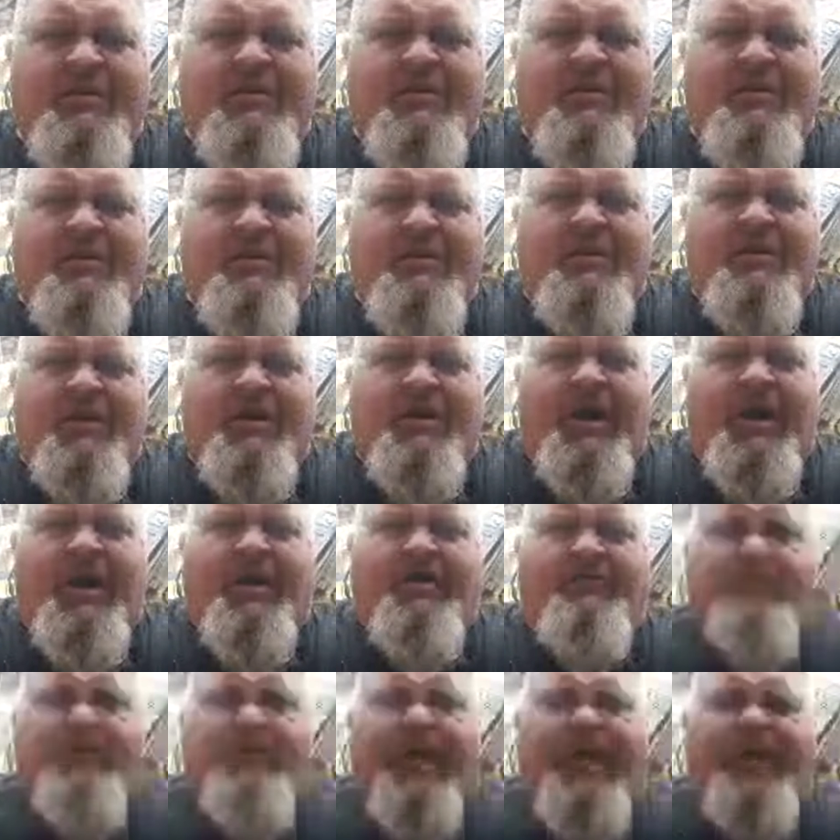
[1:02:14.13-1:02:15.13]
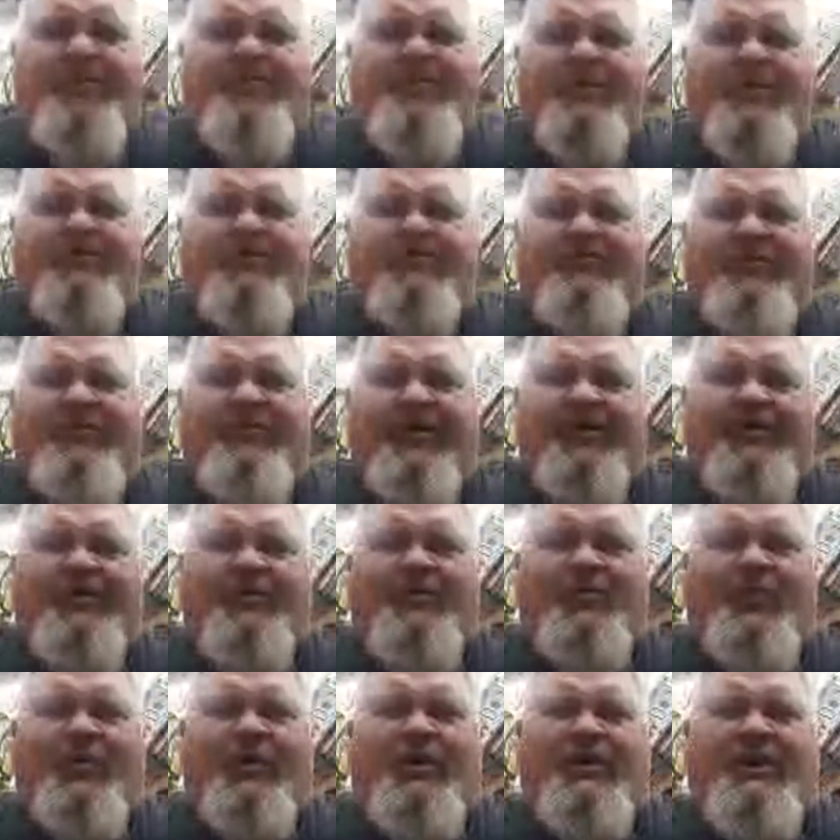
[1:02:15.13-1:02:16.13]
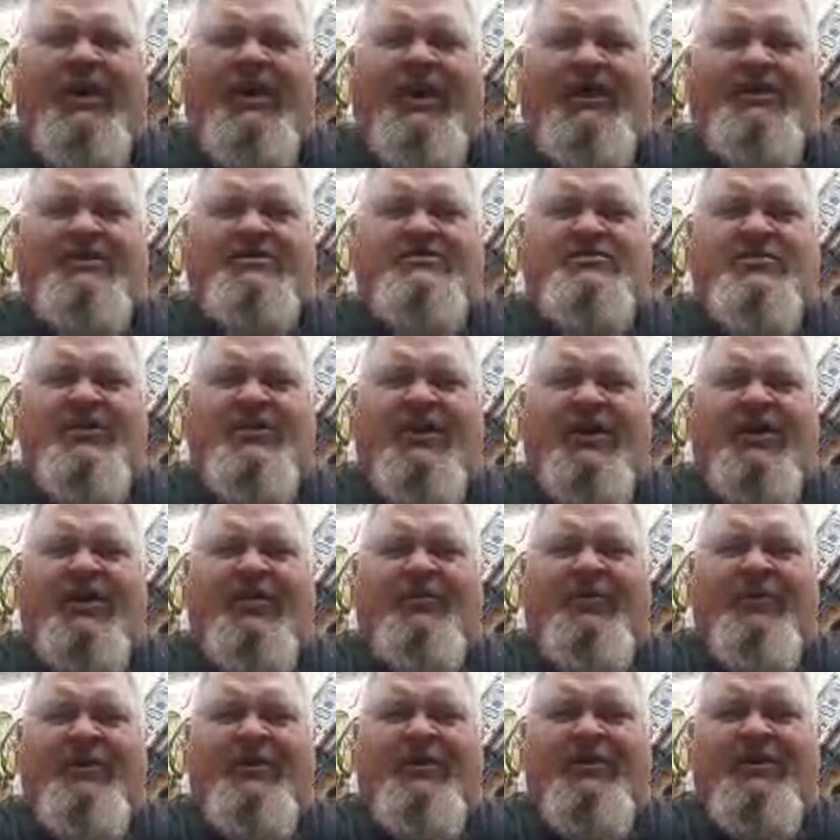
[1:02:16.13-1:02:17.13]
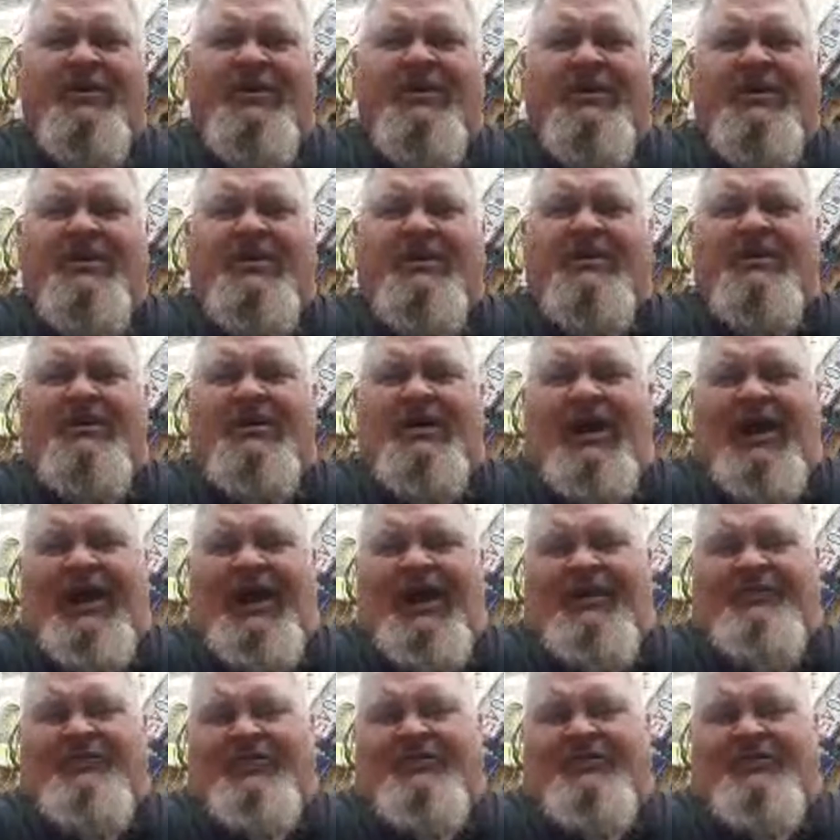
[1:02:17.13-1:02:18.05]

have been following a Rittenhouse trial, but I haven't